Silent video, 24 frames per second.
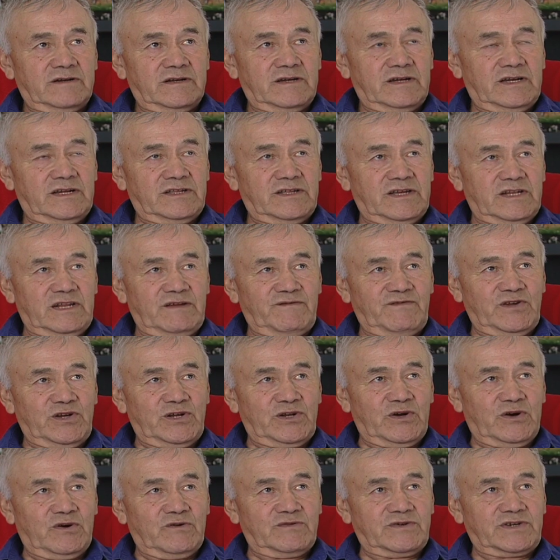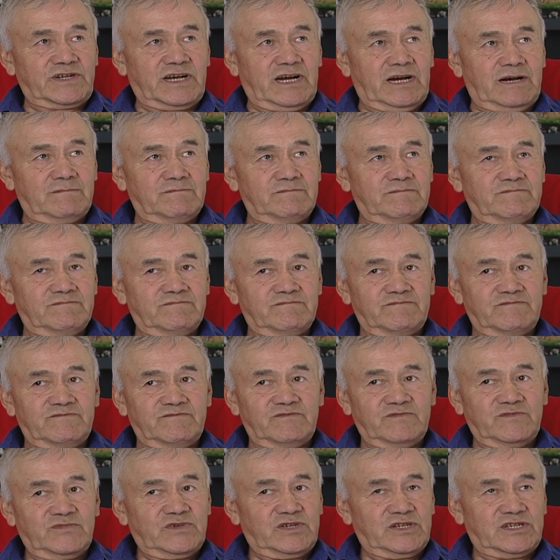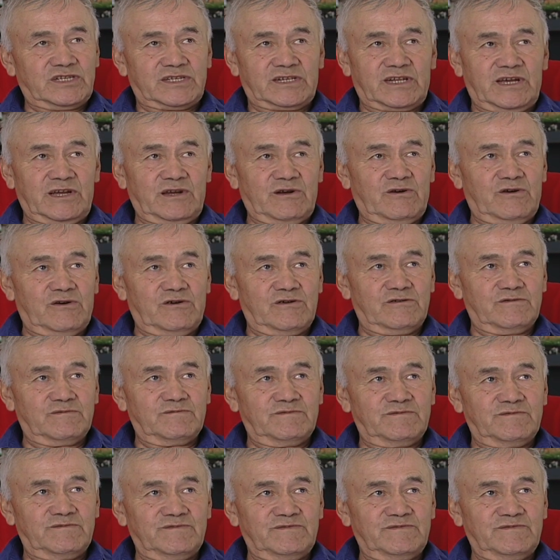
And then if you don't come, stay home,